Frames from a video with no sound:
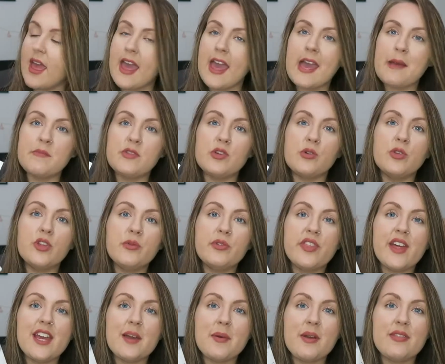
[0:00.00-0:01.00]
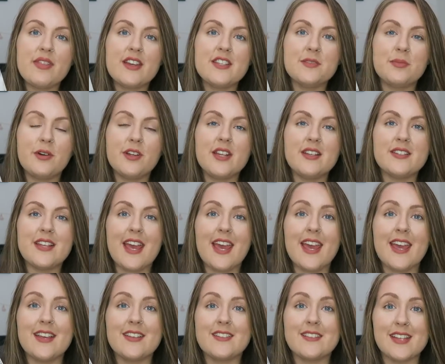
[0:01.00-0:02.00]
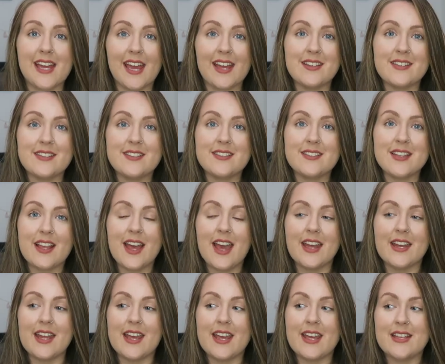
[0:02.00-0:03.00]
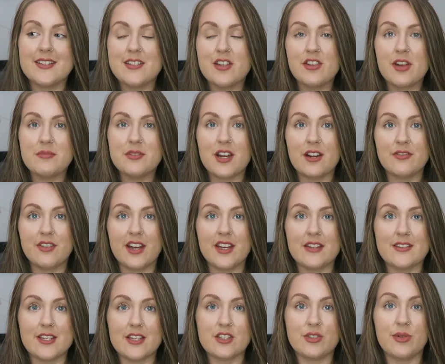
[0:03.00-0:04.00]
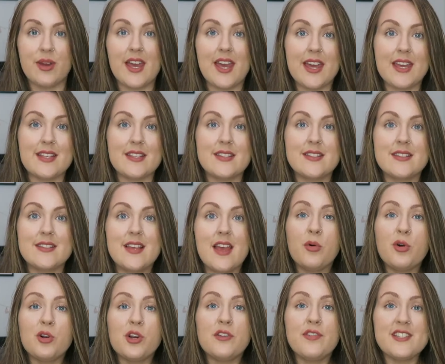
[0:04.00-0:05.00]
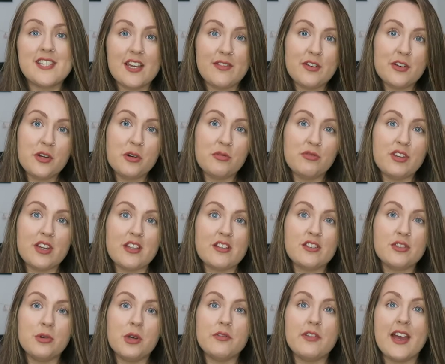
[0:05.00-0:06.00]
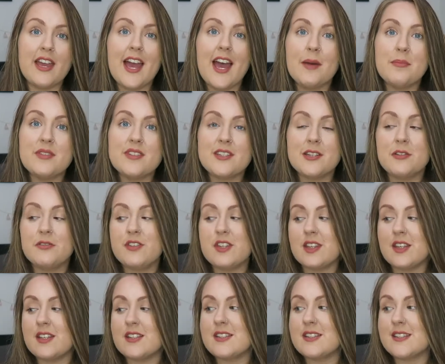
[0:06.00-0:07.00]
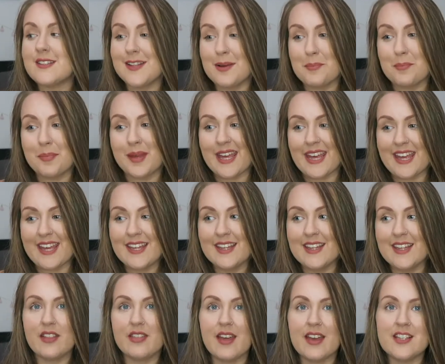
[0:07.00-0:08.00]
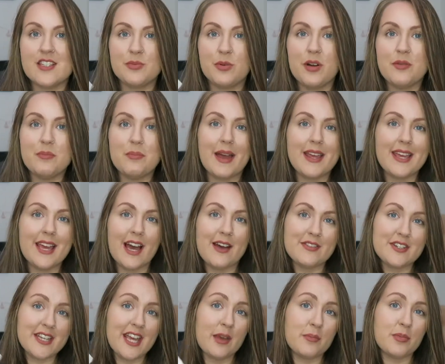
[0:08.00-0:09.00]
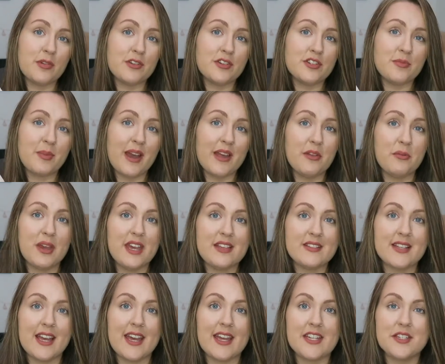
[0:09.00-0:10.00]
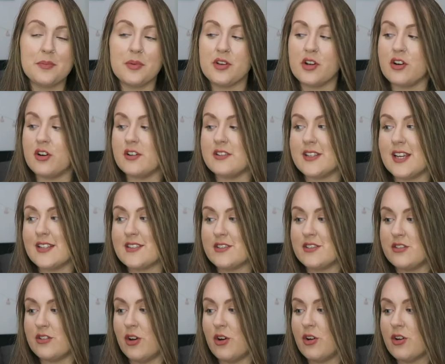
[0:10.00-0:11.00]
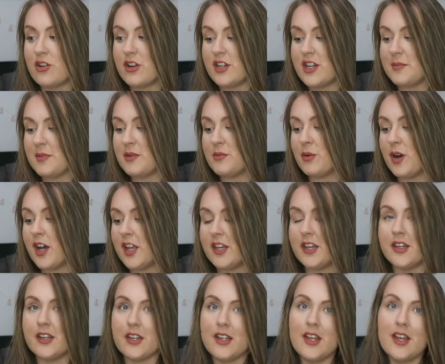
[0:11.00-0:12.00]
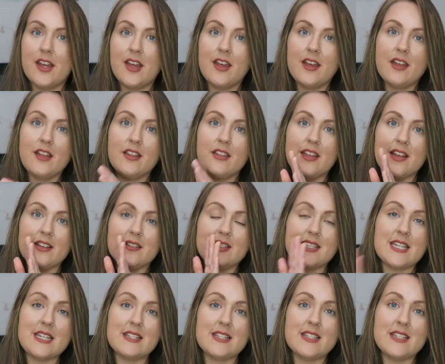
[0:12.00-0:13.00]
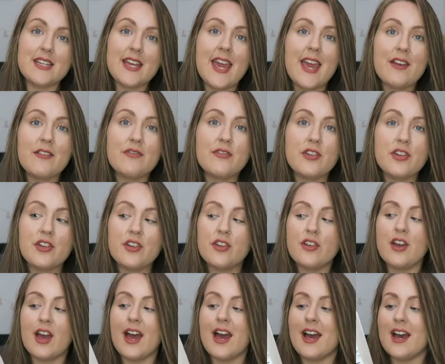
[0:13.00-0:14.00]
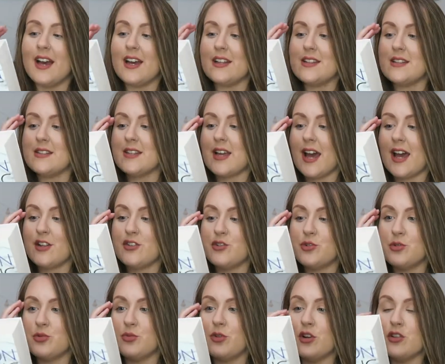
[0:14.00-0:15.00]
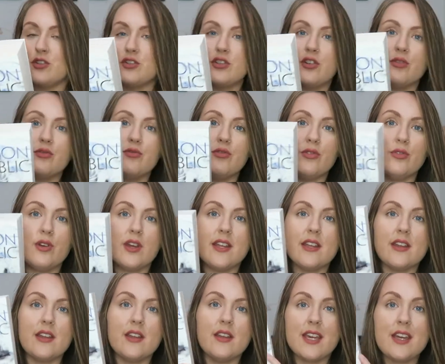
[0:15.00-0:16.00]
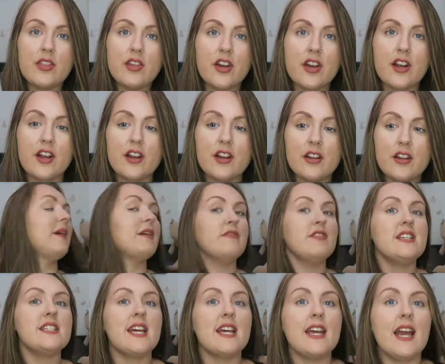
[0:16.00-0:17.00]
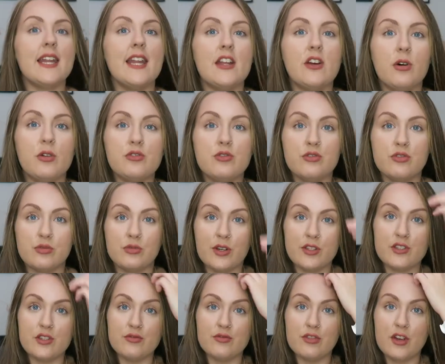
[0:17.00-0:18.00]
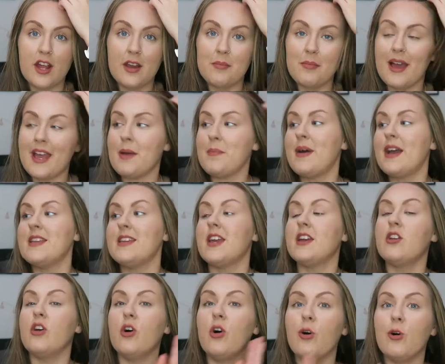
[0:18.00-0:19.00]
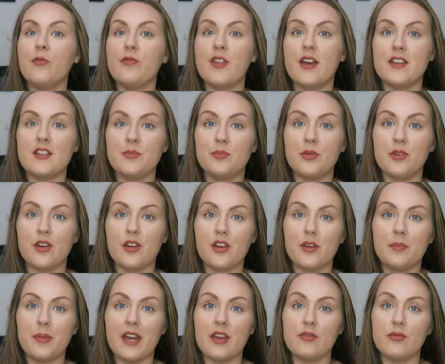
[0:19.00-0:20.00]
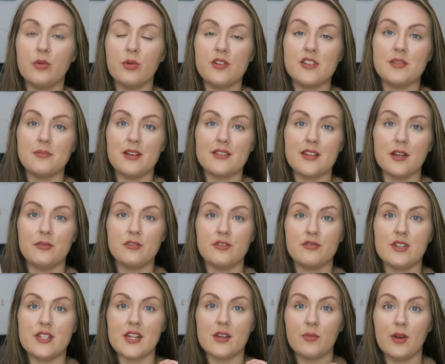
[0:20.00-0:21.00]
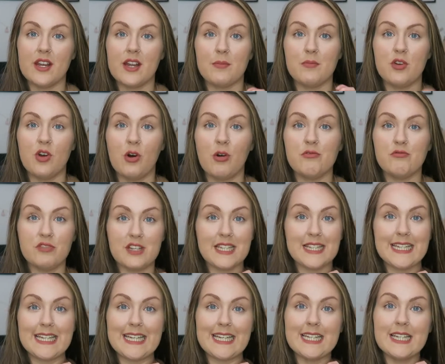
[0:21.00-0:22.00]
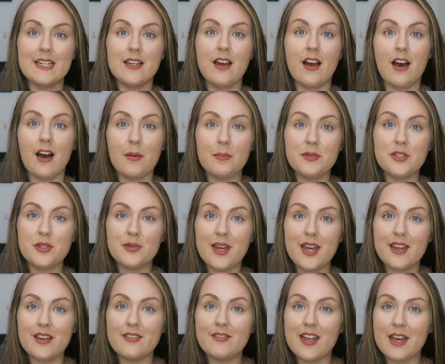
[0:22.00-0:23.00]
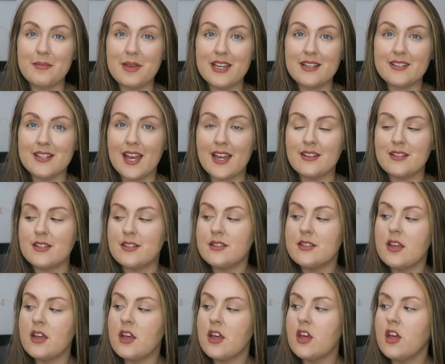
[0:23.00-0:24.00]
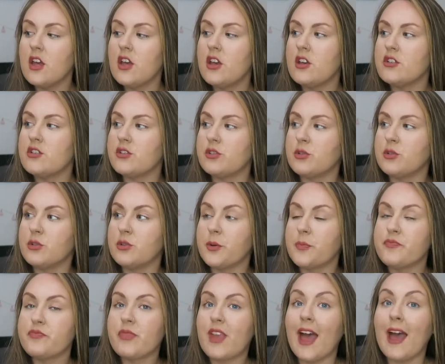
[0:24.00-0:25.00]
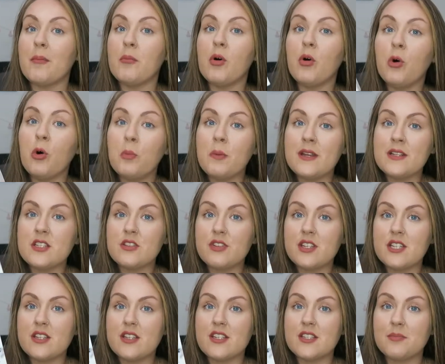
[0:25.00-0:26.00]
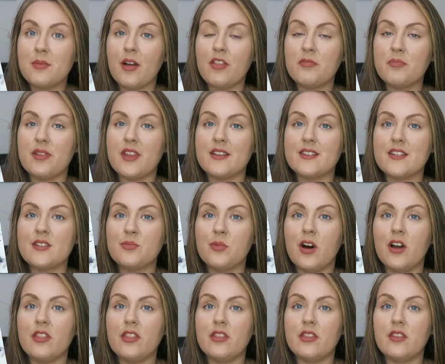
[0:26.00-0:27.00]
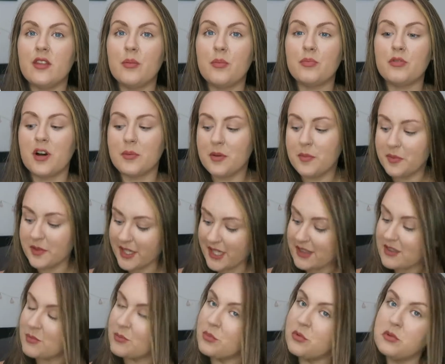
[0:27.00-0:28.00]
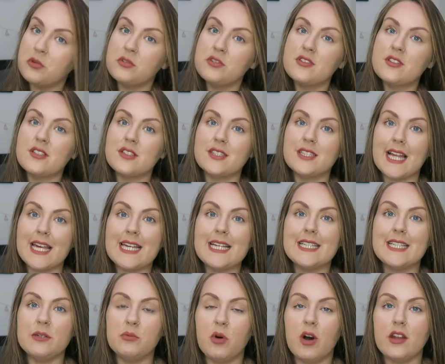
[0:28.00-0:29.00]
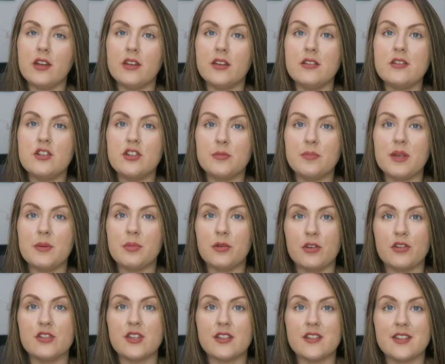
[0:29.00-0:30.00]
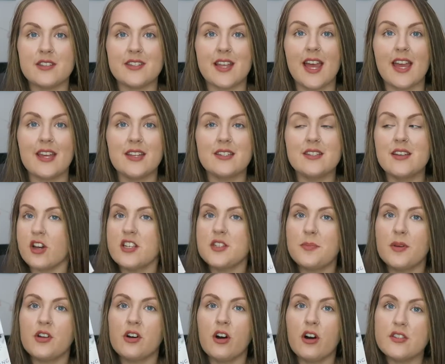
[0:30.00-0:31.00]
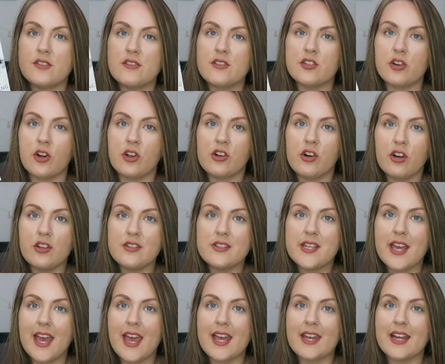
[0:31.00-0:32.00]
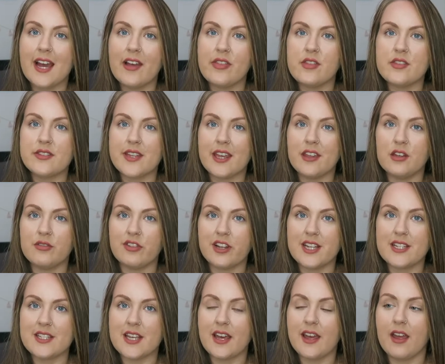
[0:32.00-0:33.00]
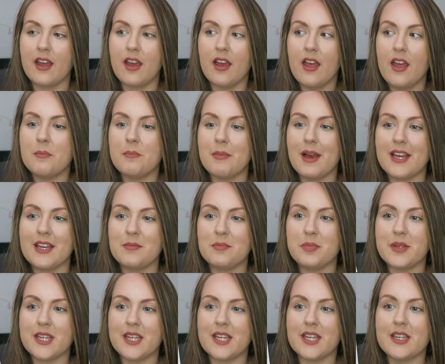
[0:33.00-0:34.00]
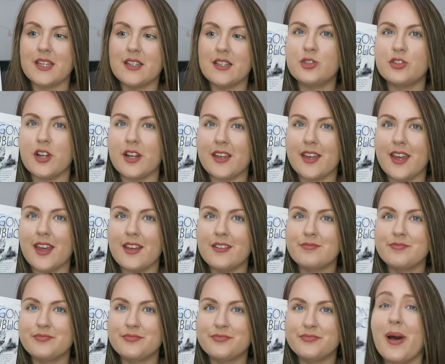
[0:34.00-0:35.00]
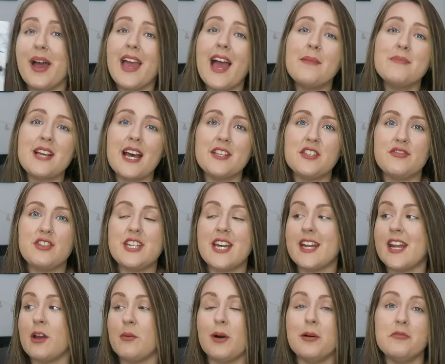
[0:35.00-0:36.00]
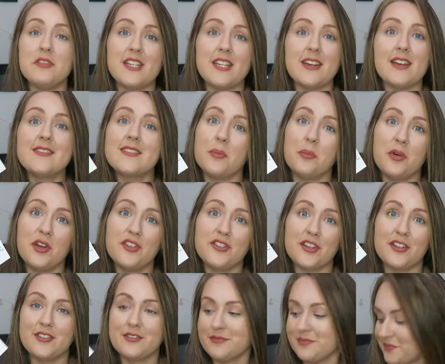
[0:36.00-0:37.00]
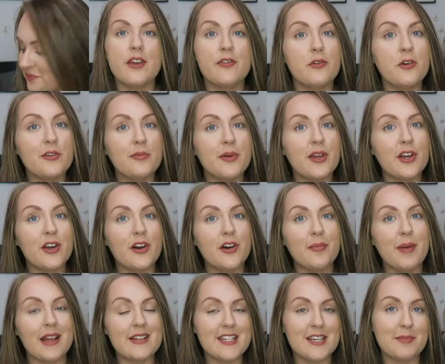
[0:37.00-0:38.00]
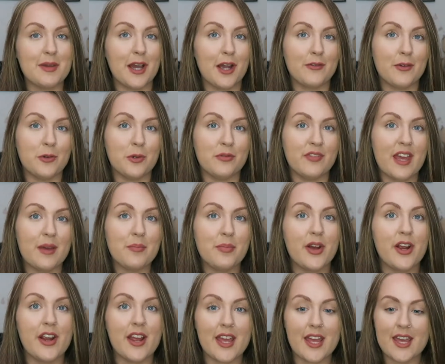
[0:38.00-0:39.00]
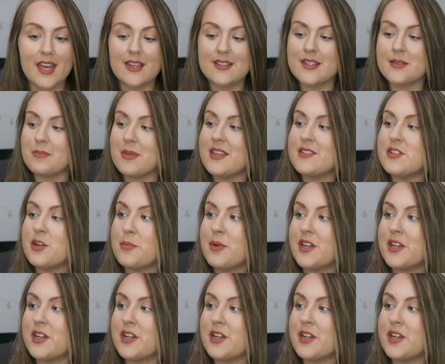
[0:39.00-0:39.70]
The only thing about this one is it is dense and it is a grimdark fantasy, so it is more of a difficult read. So if I am still feeling slumpy, this one might have to get pushed by the wayside, because it's not going to be one that is easy to get through, and I don't want to ruin either my reading and I also don't want to ruin my opinion of this book by forcing myself to read it when I'm not really up to it, if that makes sense. So I'm hoping to read it this month, but this is one, probably the most likely one to be pushed to side, just because of the sort of content and the style of writing might be tricky. But I am dying to read it and I will read it at some point soon. The fourth book on my TBR for November is Mr.